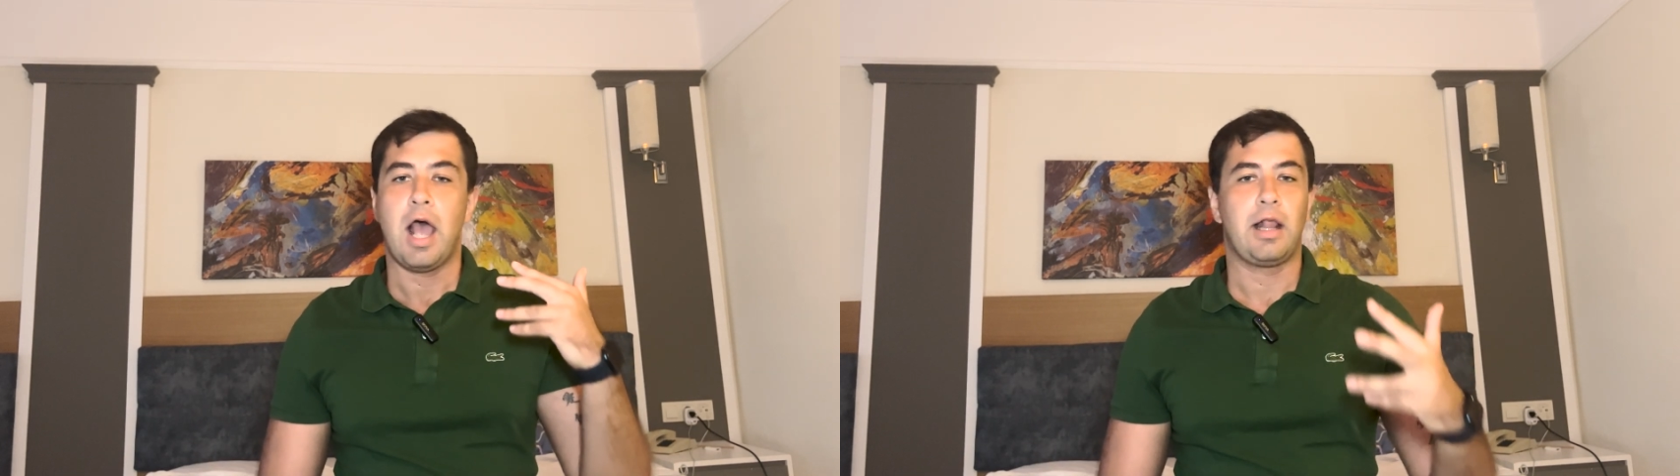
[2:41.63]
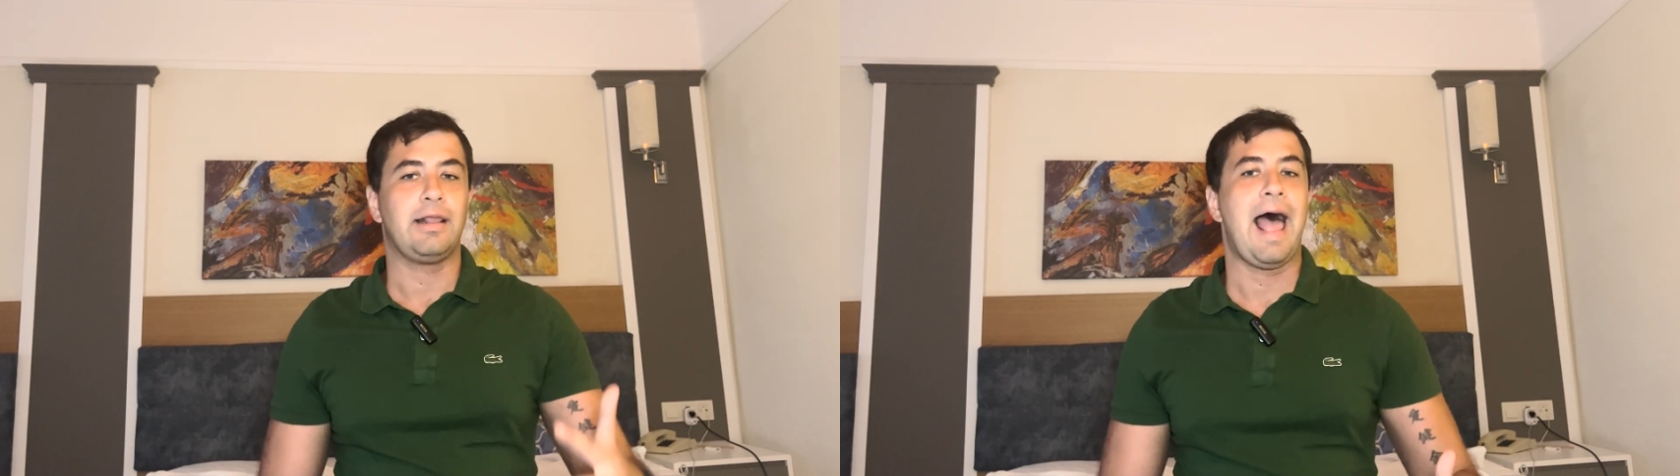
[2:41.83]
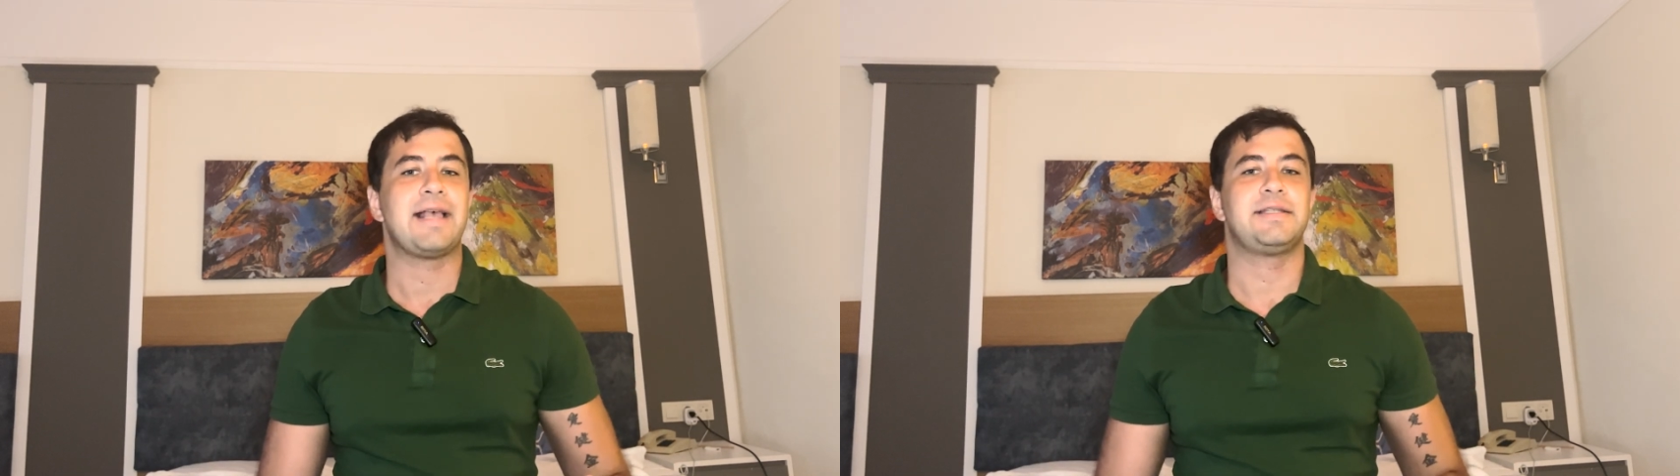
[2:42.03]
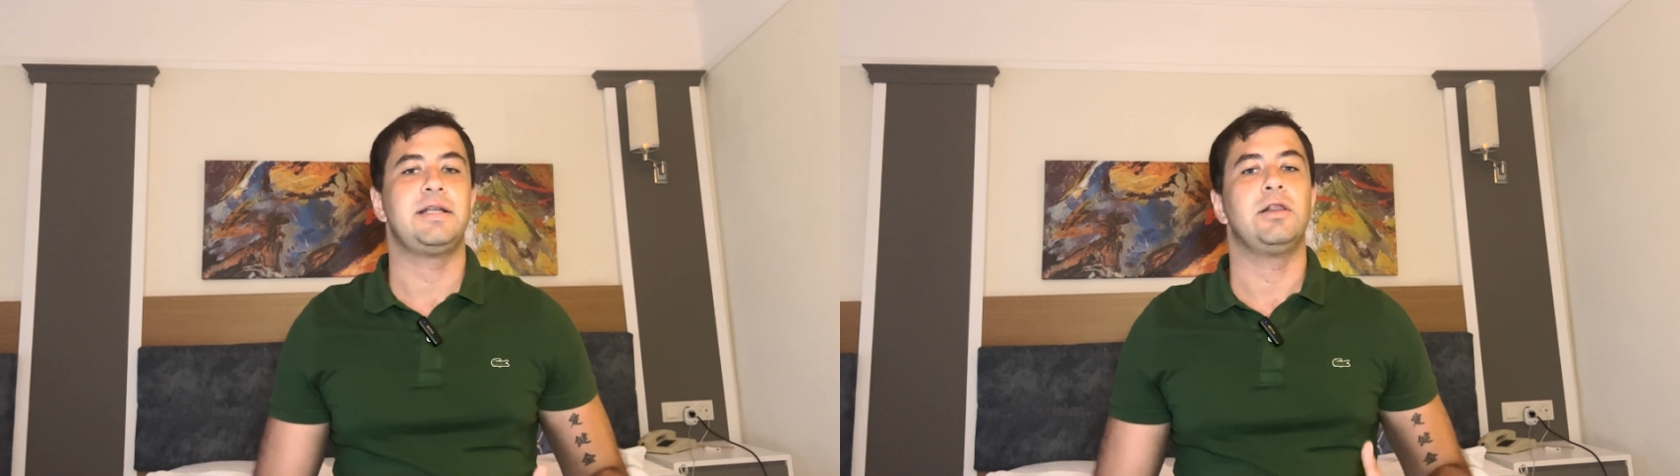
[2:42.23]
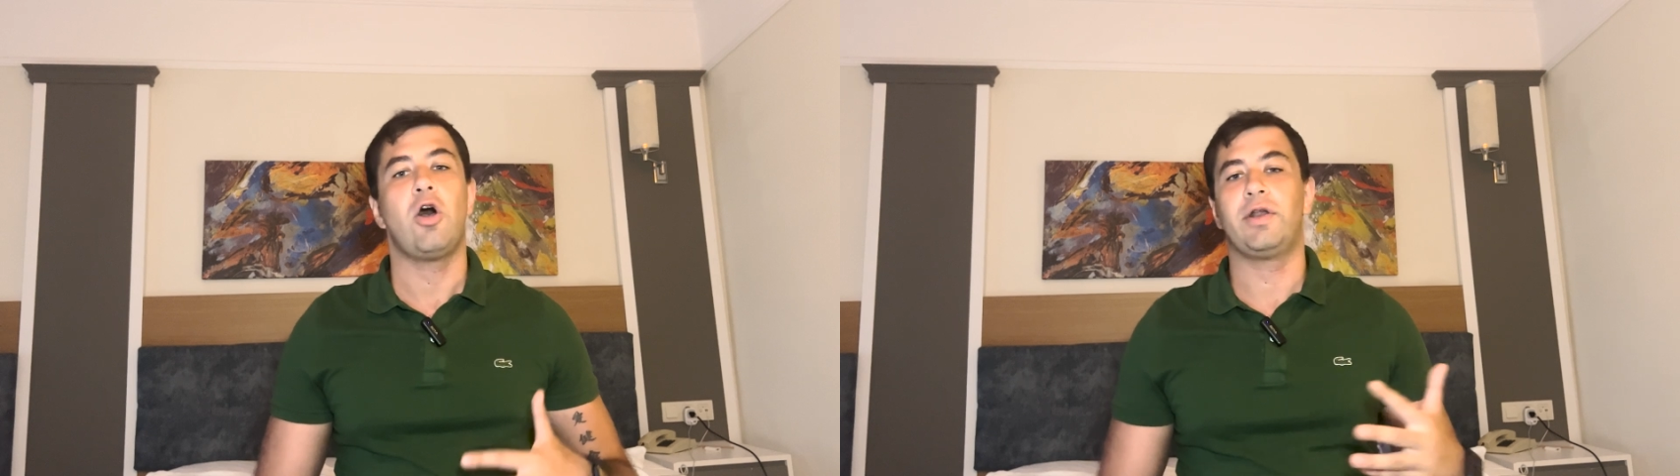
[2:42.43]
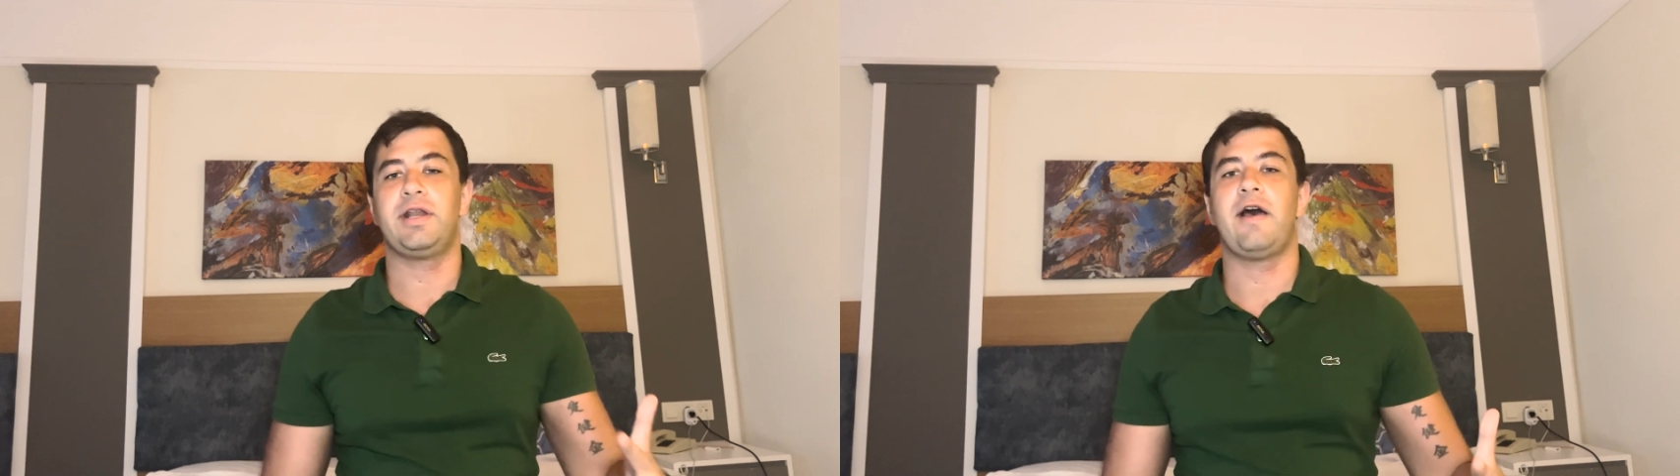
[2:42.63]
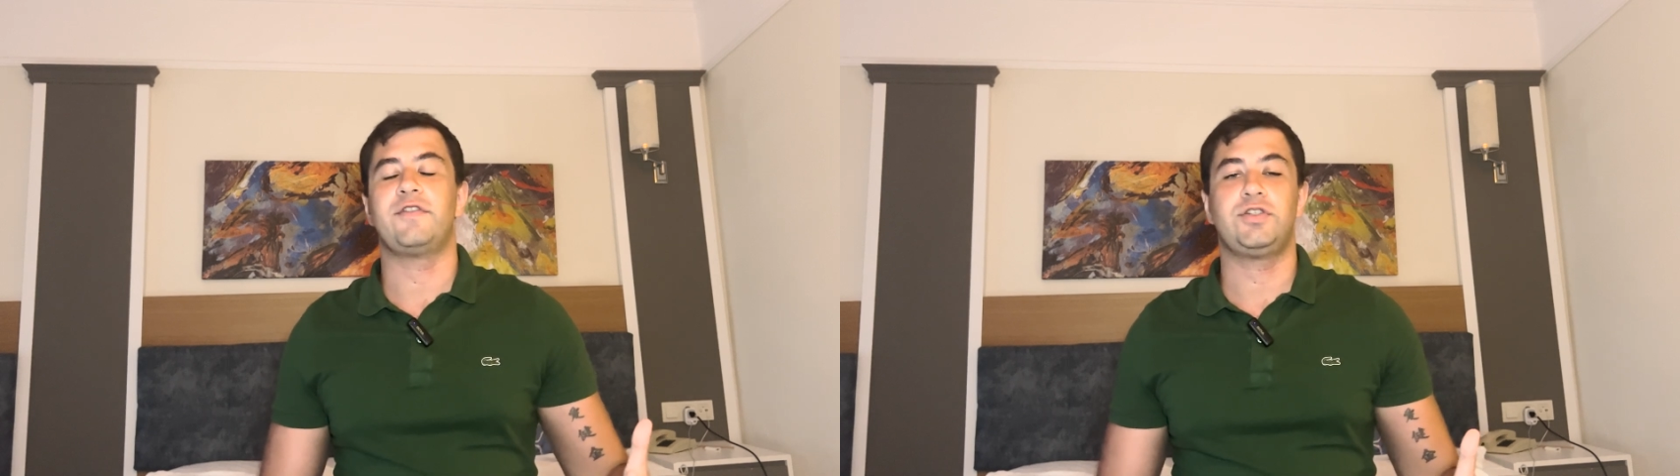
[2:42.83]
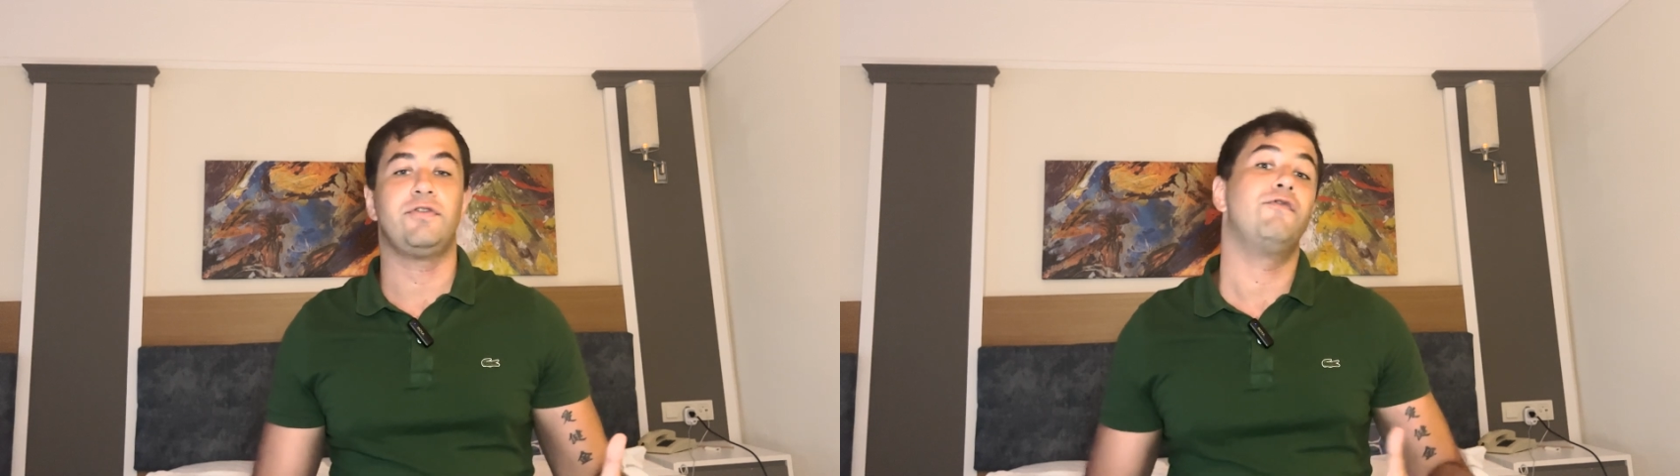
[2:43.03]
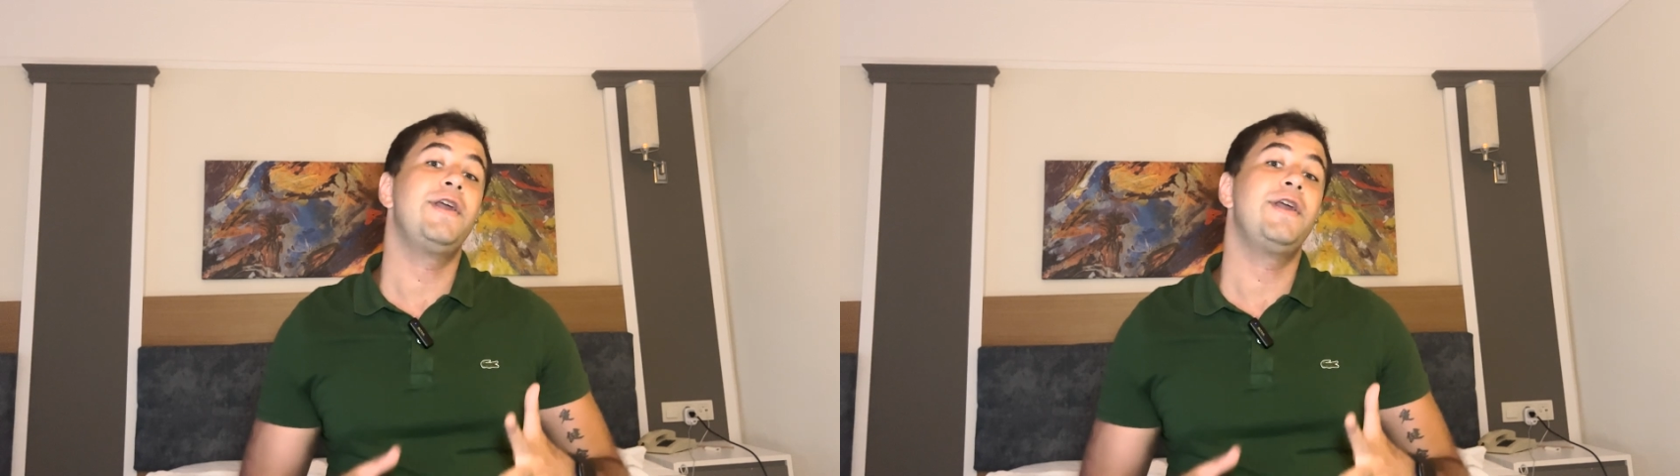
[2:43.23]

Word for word: lasting long enough to